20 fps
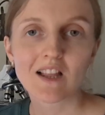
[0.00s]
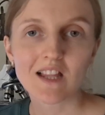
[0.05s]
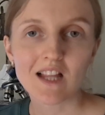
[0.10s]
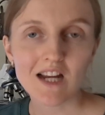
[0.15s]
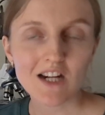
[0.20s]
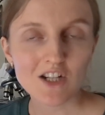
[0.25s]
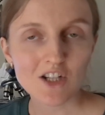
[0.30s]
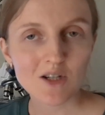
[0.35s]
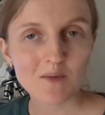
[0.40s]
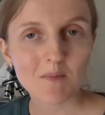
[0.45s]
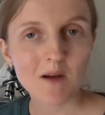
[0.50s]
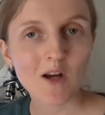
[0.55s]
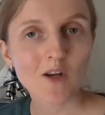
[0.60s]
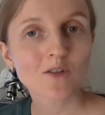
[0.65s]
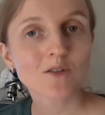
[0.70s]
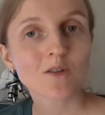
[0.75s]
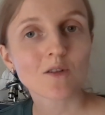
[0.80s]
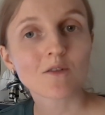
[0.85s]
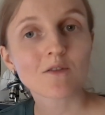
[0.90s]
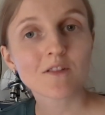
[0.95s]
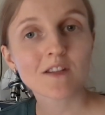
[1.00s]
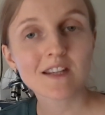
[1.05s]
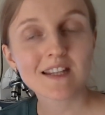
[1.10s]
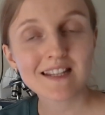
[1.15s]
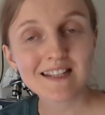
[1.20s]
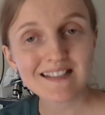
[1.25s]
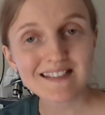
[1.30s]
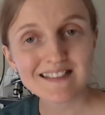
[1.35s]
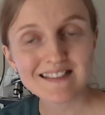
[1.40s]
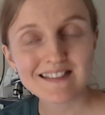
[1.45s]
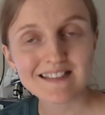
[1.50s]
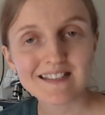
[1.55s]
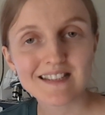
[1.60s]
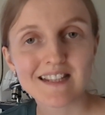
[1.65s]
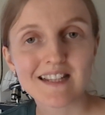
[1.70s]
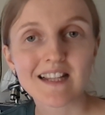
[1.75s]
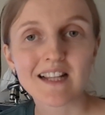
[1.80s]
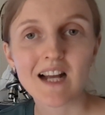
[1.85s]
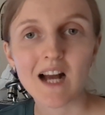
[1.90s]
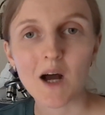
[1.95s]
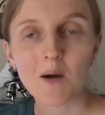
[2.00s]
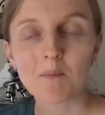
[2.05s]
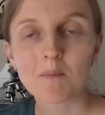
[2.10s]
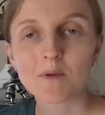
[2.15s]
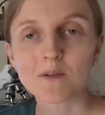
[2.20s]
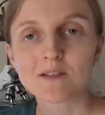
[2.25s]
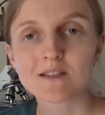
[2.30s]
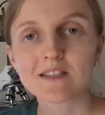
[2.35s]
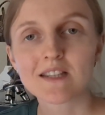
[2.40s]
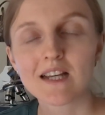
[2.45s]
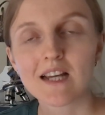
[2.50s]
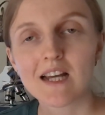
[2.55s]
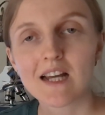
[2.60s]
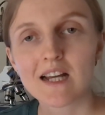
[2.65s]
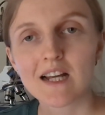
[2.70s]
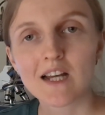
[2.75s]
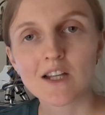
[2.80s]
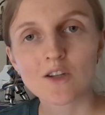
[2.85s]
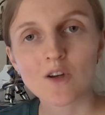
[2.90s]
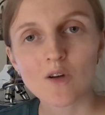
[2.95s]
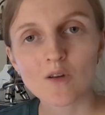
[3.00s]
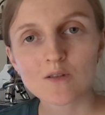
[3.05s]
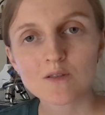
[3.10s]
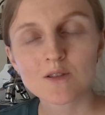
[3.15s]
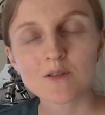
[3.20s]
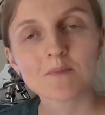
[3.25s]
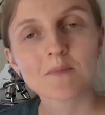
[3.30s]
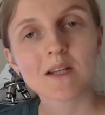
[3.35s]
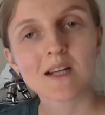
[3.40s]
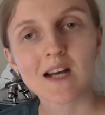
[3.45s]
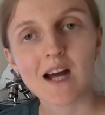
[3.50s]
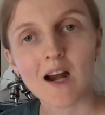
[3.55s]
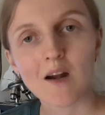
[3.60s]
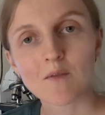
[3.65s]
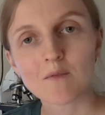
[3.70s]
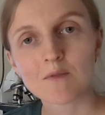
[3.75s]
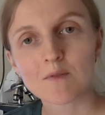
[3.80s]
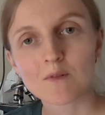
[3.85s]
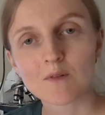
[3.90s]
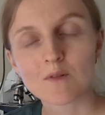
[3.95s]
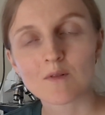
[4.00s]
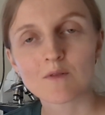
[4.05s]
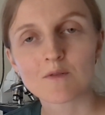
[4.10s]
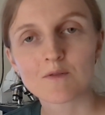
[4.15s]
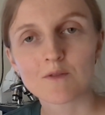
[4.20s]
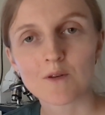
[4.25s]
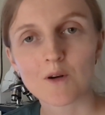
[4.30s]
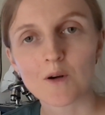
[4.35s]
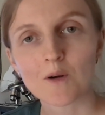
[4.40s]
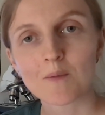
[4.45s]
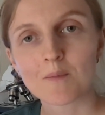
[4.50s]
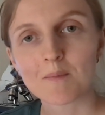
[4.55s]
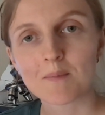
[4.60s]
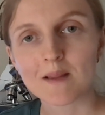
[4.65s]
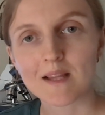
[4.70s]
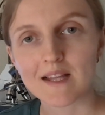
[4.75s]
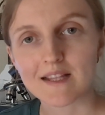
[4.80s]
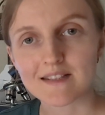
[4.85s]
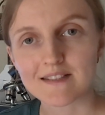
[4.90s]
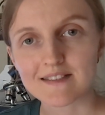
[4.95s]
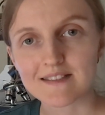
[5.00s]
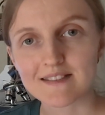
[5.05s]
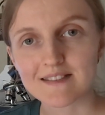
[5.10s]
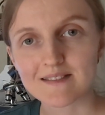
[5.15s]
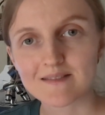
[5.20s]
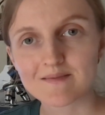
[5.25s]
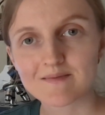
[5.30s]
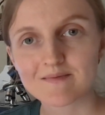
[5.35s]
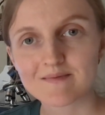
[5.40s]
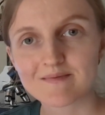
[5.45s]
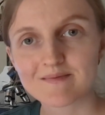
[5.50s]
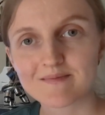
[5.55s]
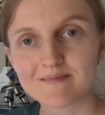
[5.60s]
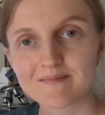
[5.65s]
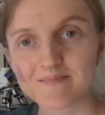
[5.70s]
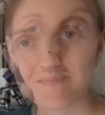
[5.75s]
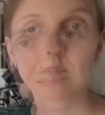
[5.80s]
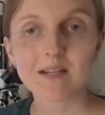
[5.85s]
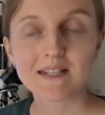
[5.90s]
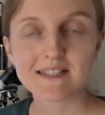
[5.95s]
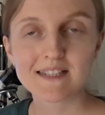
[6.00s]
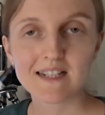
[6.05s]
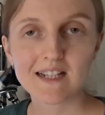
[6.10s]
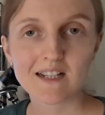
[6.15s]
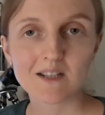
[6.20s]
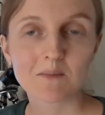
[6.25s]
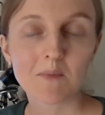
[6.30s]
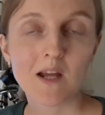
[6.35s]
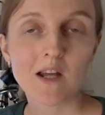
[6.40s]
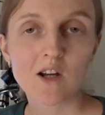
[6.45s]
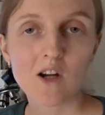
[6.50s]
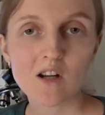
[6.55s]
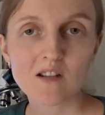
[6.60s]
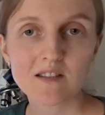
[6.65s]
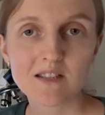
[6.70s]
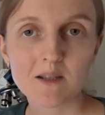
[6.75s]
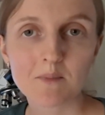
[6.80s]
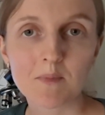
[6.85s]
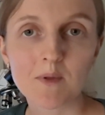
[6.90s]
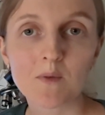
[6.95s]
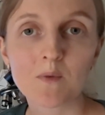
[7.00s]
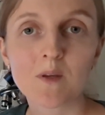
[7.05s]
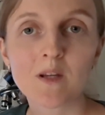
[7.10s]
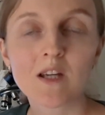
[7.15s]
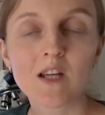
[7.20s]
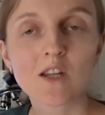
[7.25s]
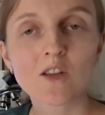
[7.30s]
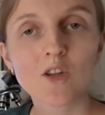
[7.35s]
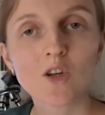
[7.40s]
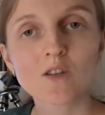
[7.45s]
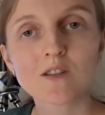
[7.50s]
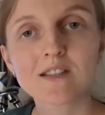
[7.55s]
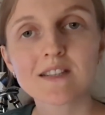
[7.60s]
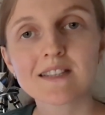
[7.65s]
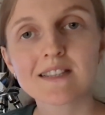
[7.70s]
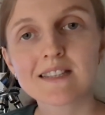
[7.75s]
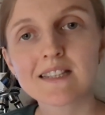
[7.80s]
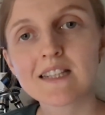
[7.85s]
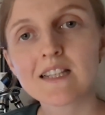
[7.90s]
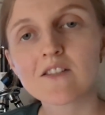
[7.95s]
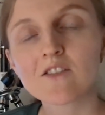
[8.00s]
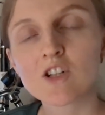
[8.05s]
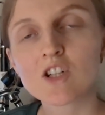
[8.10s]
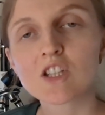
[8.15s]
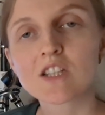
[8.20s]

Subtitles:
Large amount of yeasts in compost can also be harmful for plants. By direct microscopy, we cannot distinguish